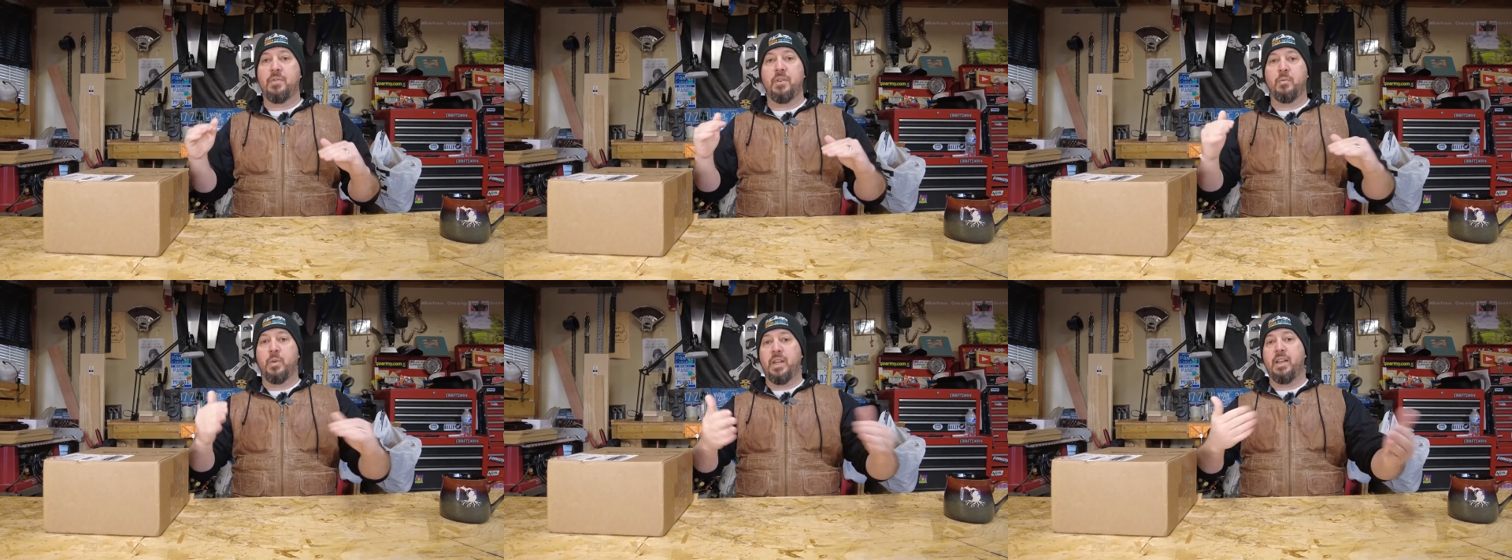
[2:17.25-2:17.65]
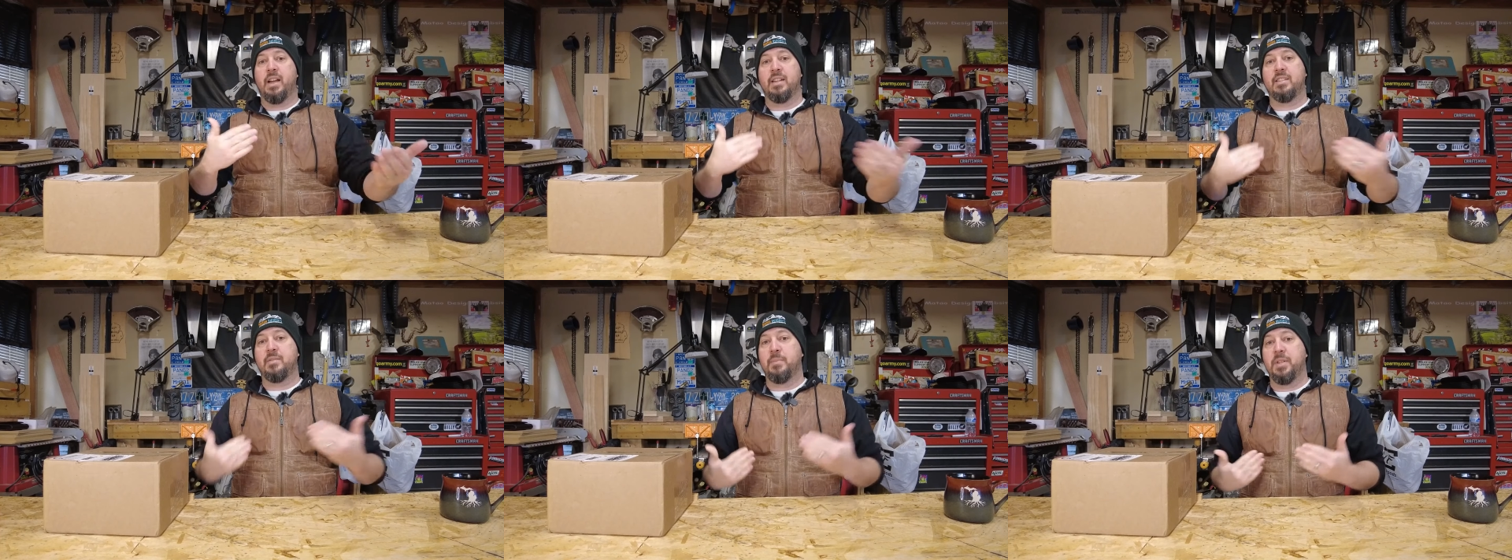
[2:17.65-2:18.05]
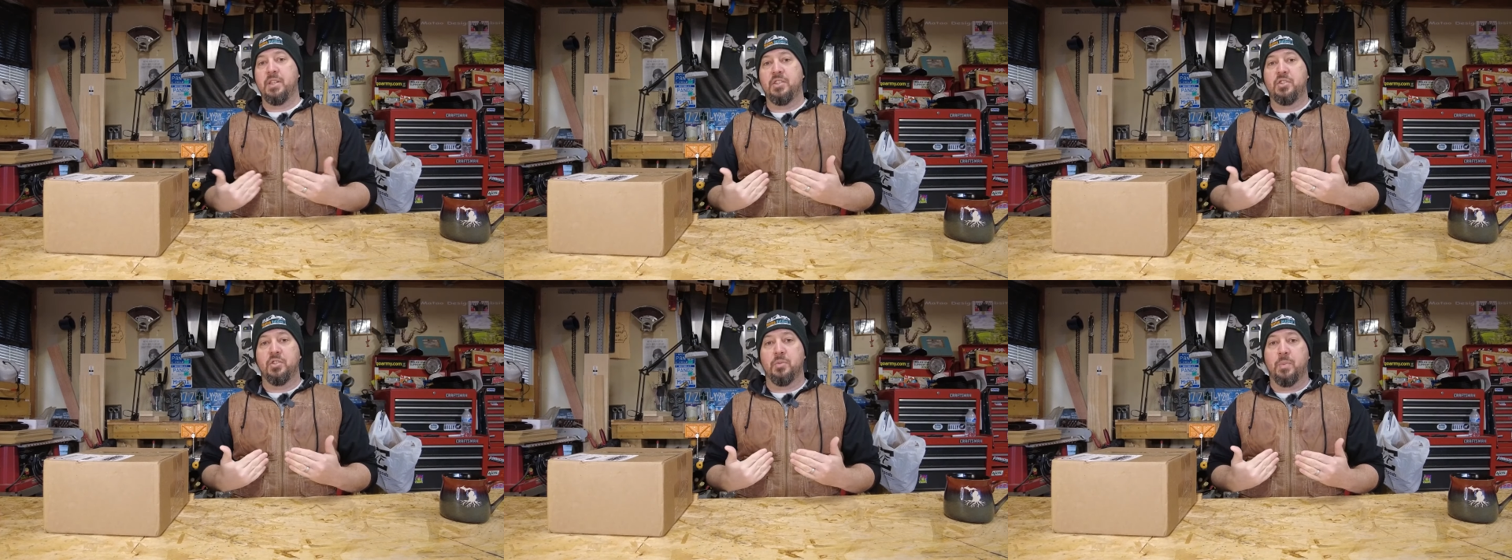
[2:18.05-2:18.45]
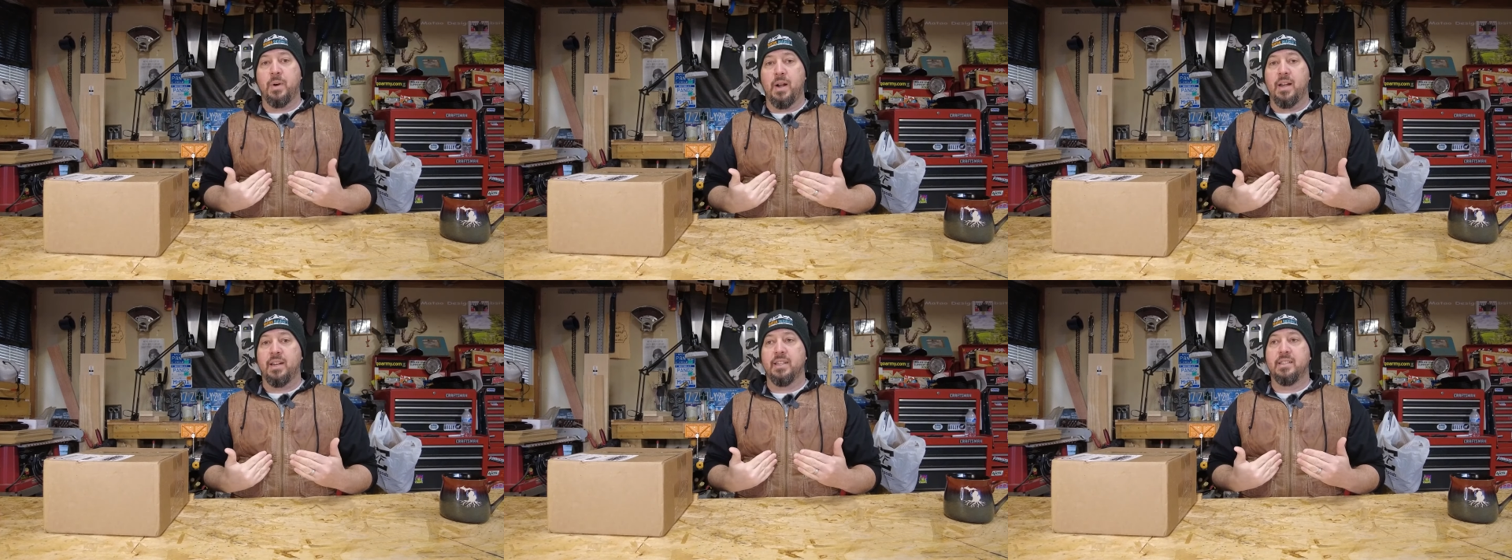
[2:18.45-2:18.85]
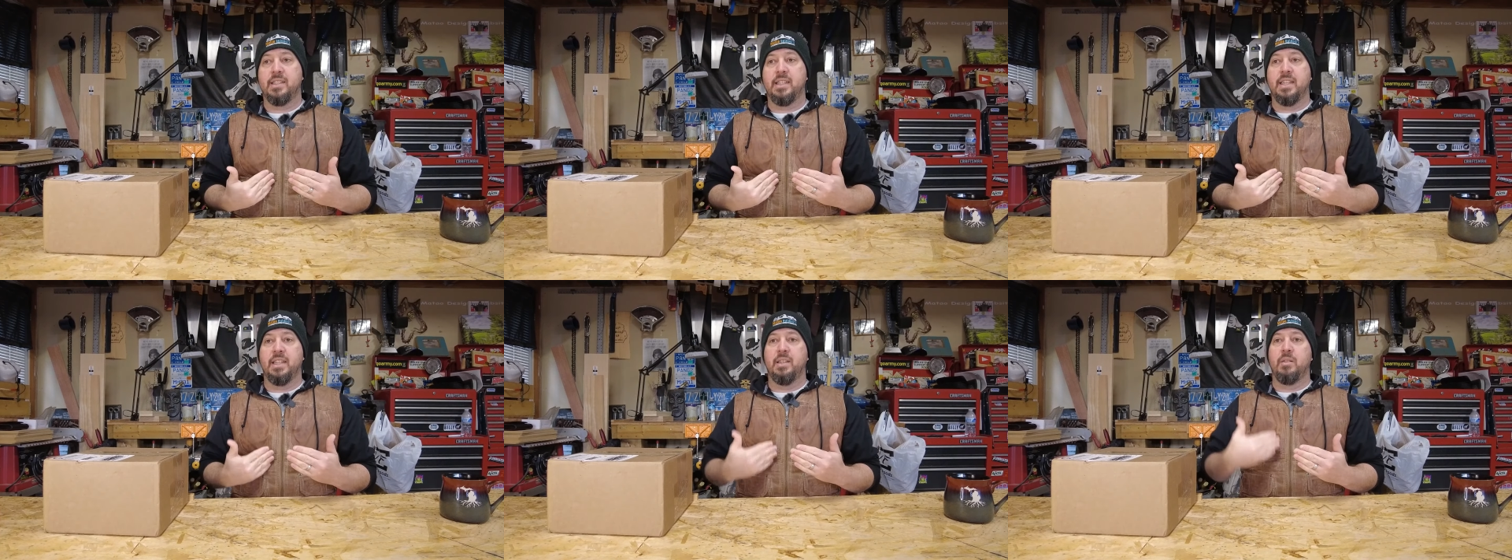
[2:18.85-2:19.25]
that we got some initial products
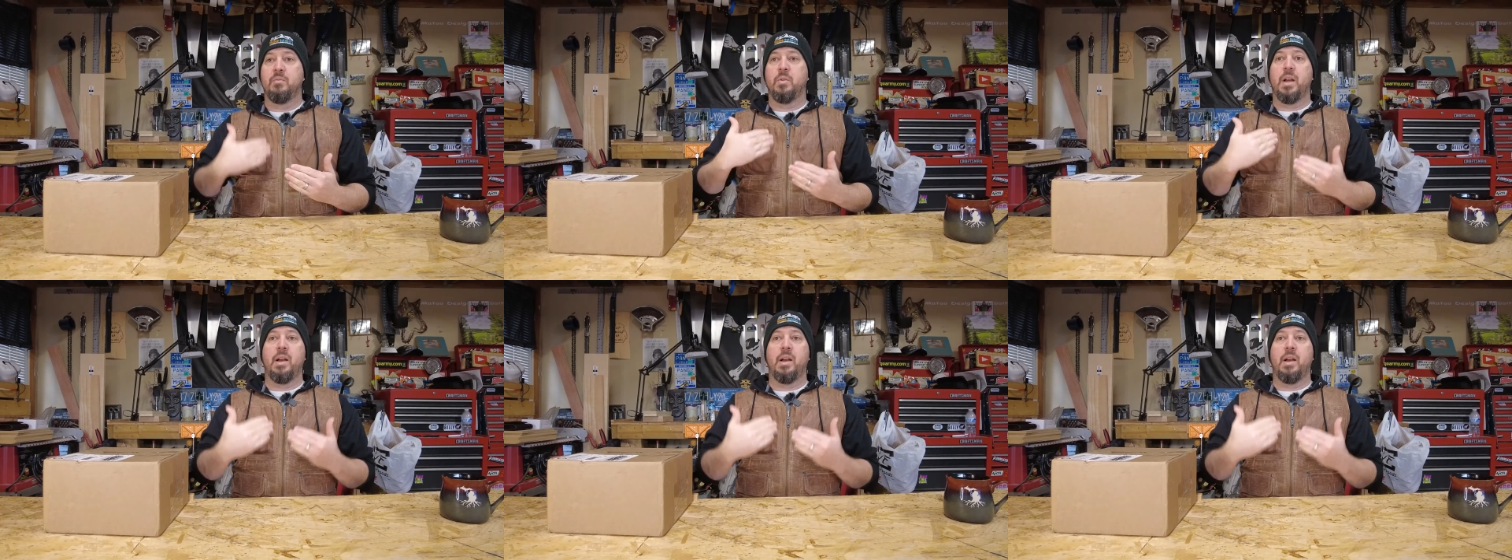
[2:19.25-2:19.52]
in.